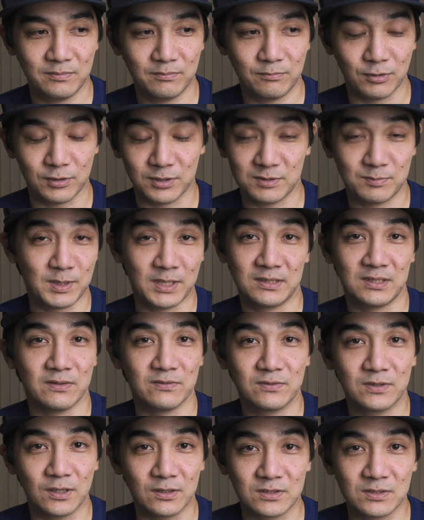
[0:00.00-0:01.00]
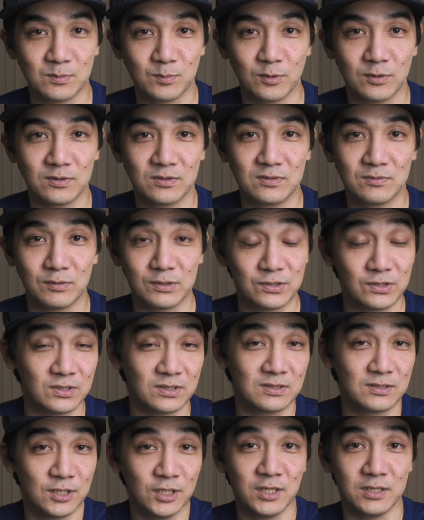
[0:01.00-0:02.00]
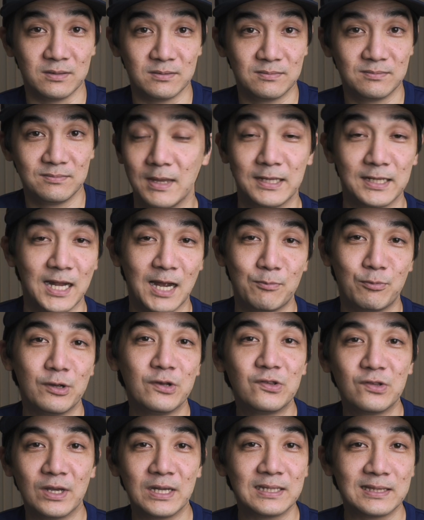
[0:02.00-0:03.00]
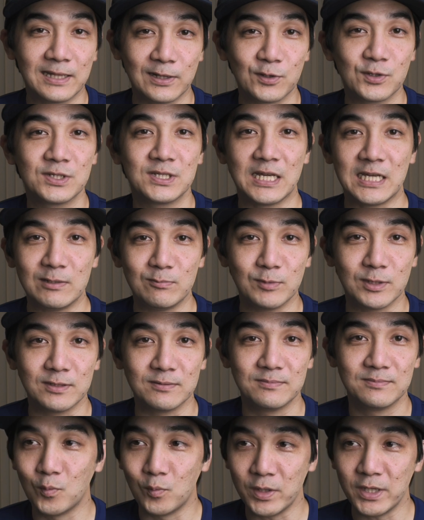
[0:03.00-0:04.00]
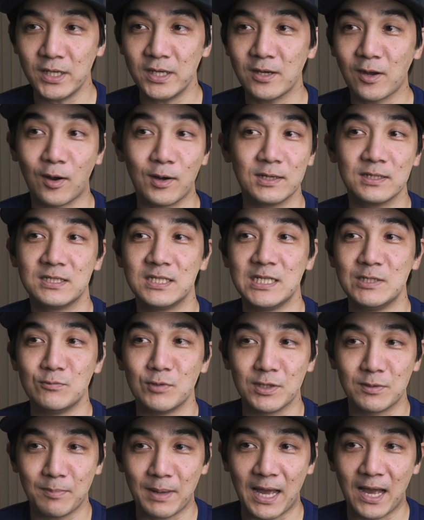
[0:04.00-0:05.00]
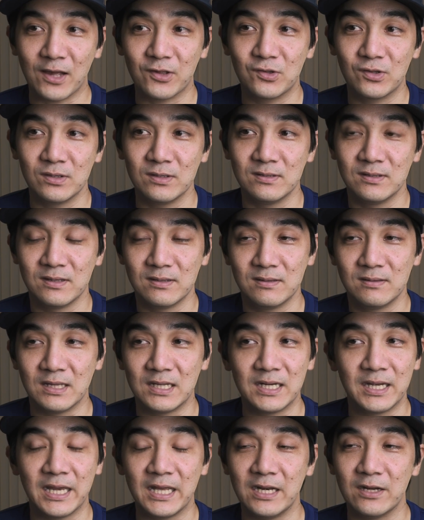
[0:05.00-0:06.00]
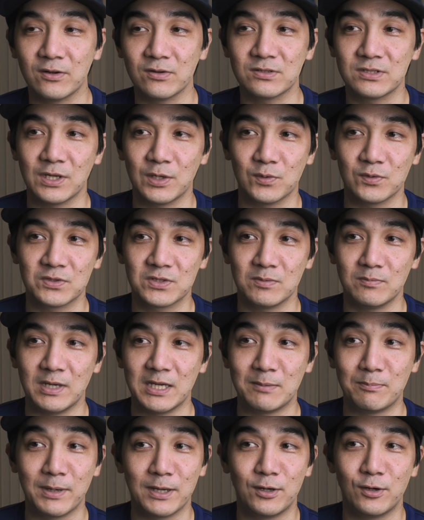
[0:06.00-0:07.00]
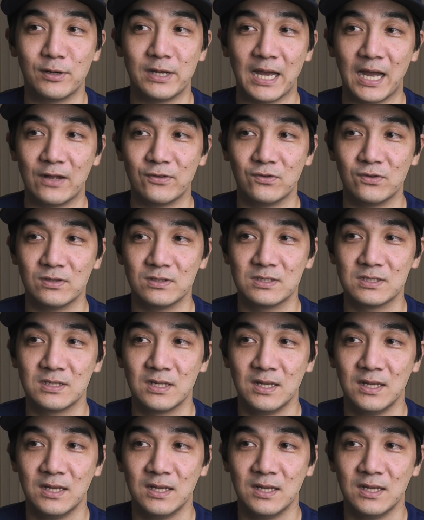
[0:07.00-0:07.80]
prospective customers, which is good. And I appreciate their statement. We are a team with passion, dedicating ourselves to make better gadgets